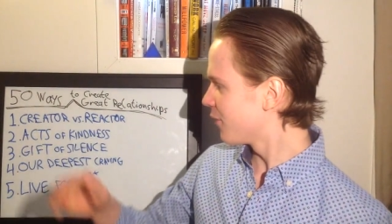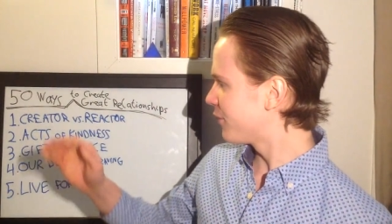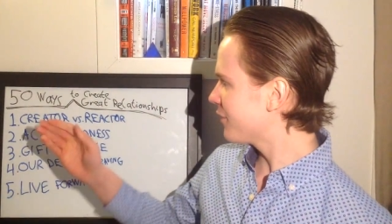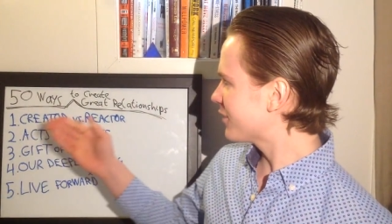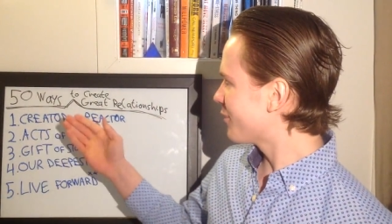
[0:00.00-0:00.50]

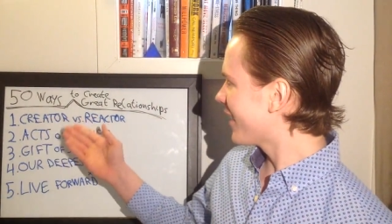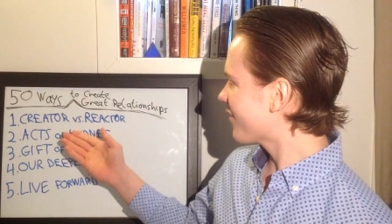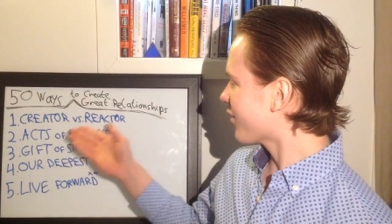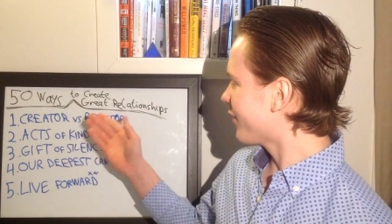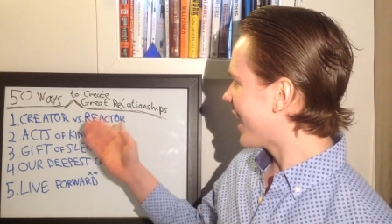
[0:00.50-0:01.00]
50
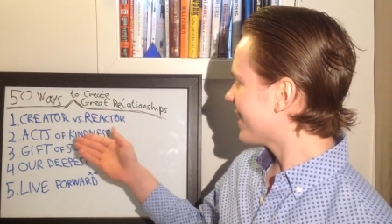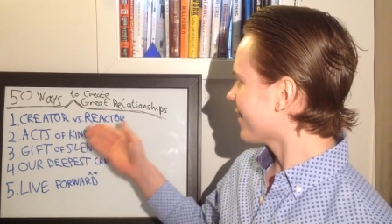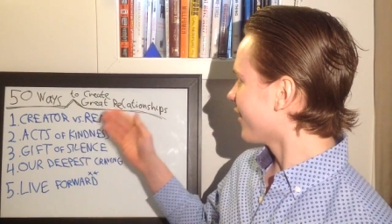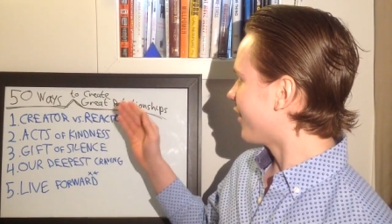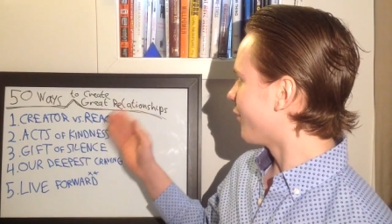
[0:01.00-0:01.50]
Ways to
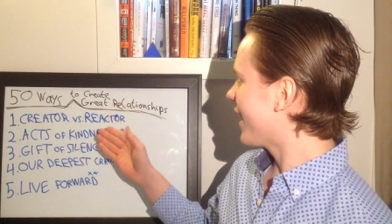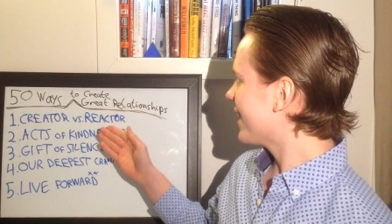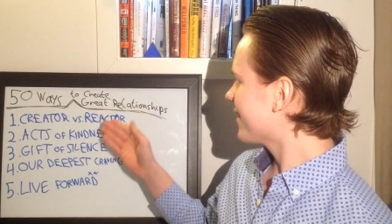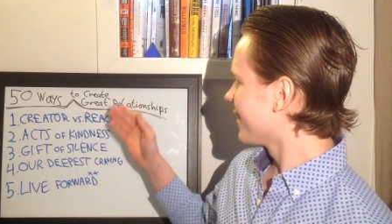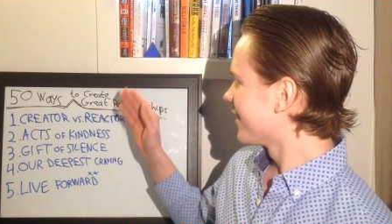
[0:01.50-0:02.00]
Create
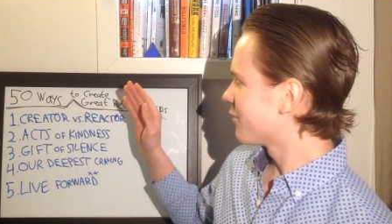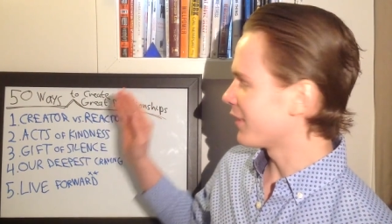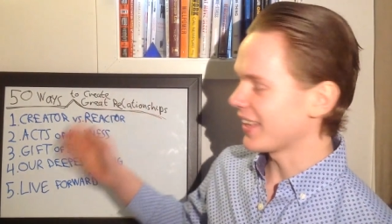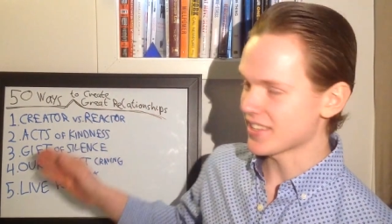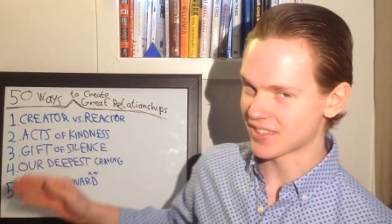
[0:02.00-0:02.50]
Great
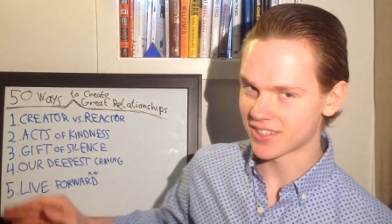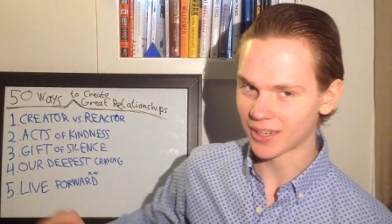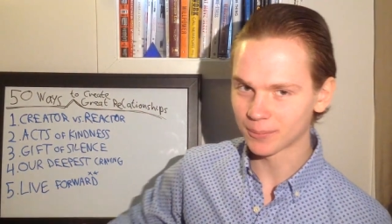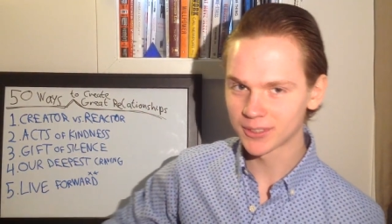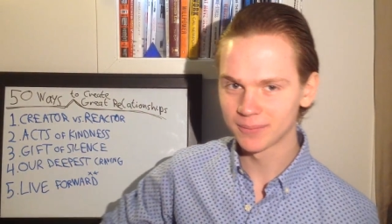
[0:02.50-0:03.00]

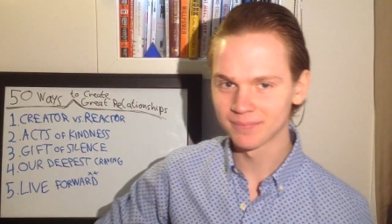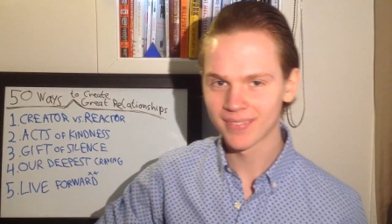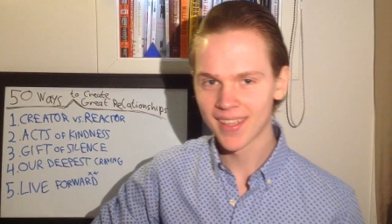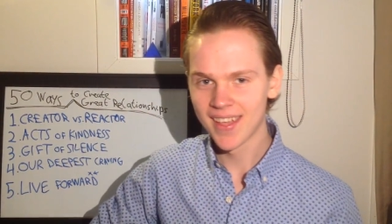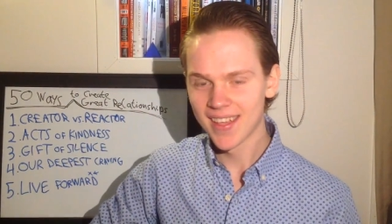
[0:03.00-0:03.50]
Relationships.
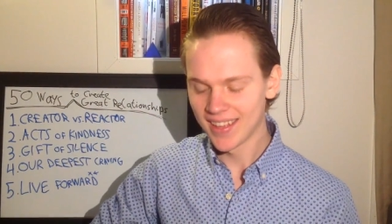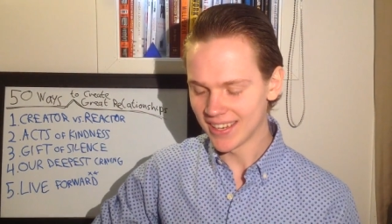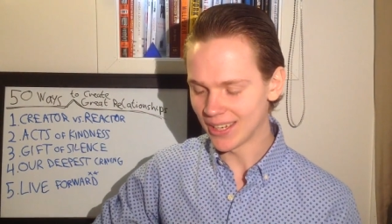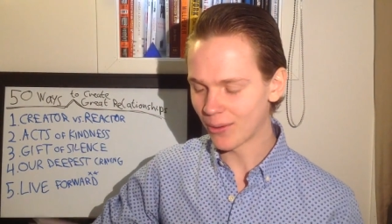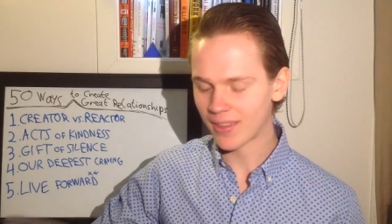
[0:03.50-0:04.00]

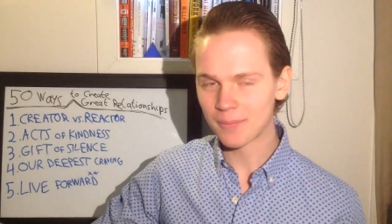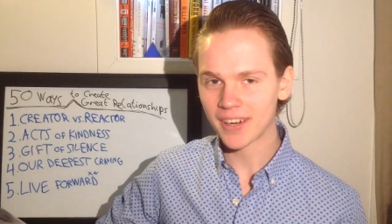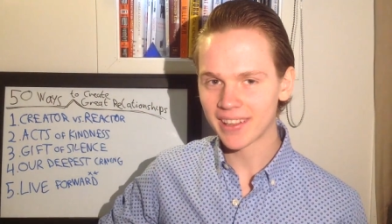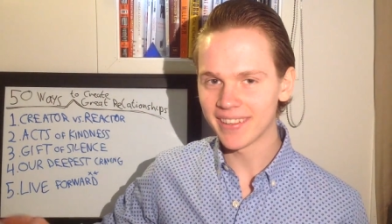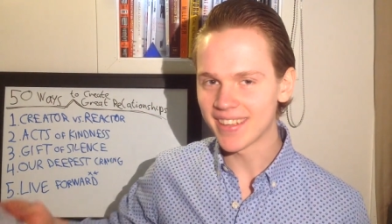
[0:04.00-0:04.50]
No
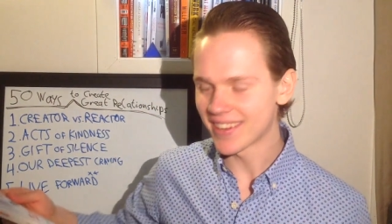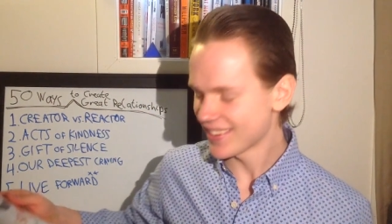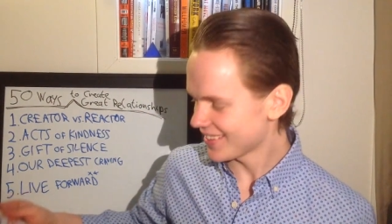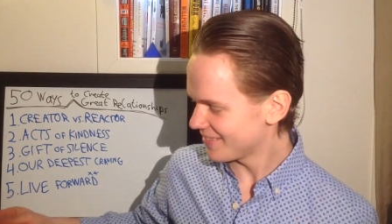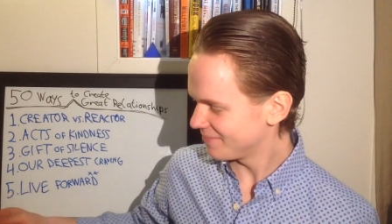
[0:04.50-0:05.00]
subtitle needed.